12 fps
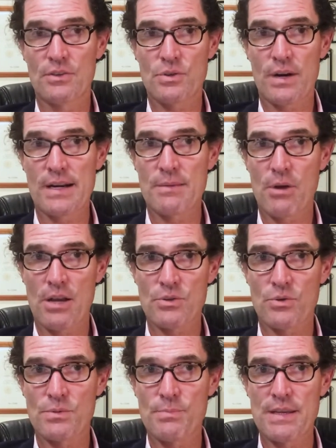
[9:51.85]
training
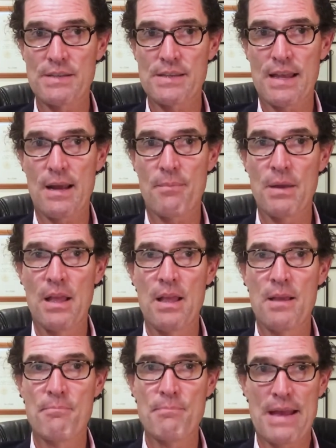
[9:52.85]
modules being set up,
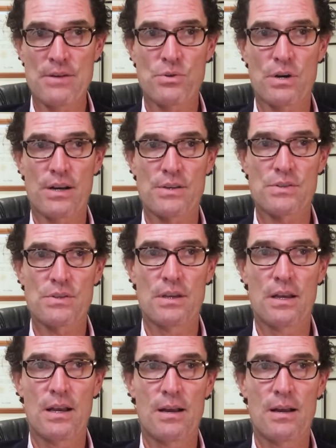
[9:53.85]
metrics.